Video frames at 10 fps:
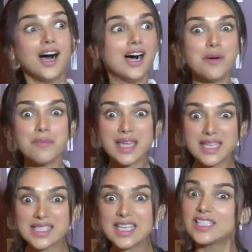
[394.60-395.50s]

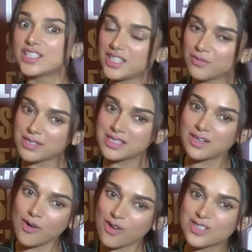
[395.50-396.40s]
Amazing. She was
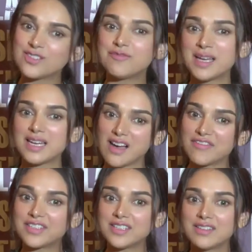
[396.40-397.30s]
the cause of my
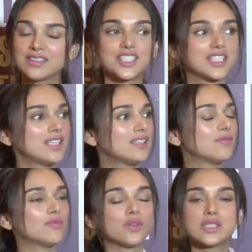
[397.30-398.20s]
laughter.
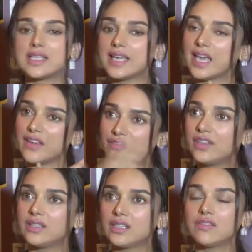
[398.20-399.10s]
She was saying
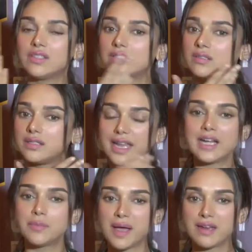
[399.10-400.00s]
everything with a
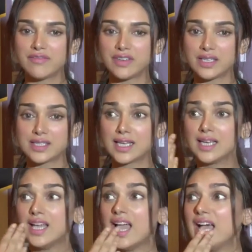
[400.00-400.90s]
deadpan face
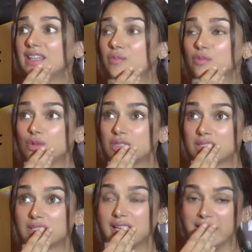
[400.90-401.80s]
and the
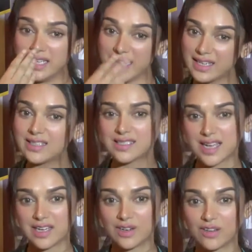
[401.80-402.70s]
most hilarious
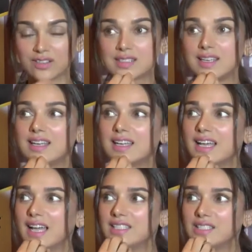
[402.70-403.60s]
dialogues.
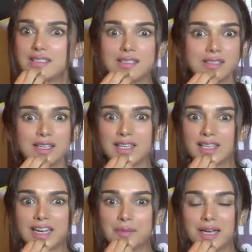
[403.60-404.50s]
And she's an
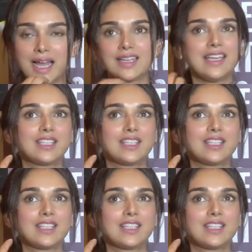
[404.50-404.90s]
incredible actor.